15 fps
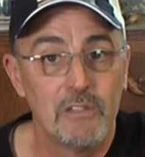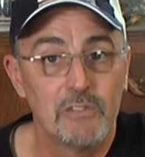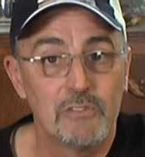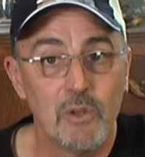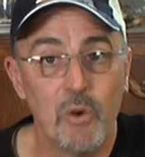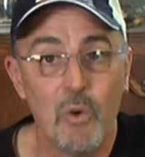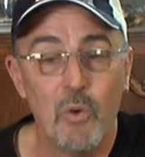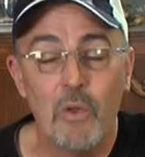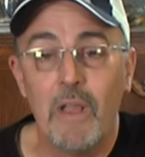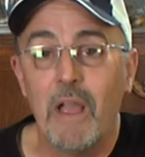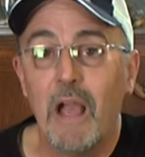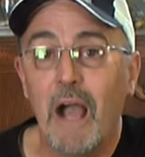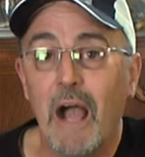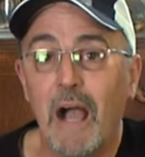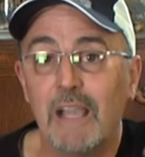So
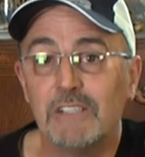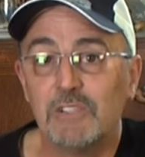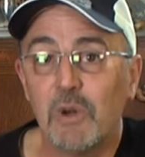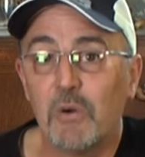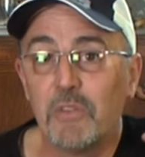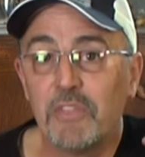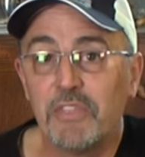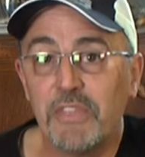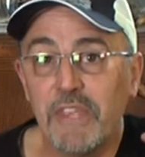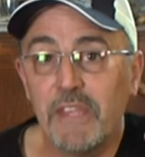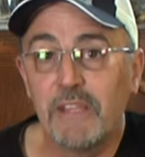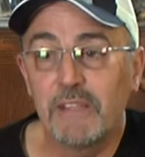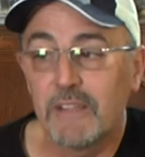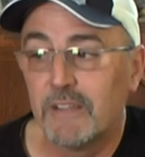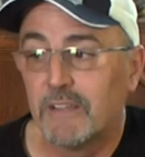I don't
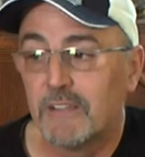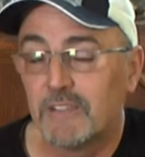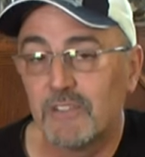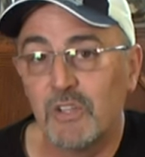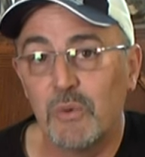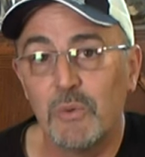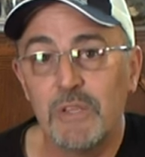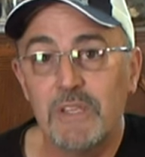think there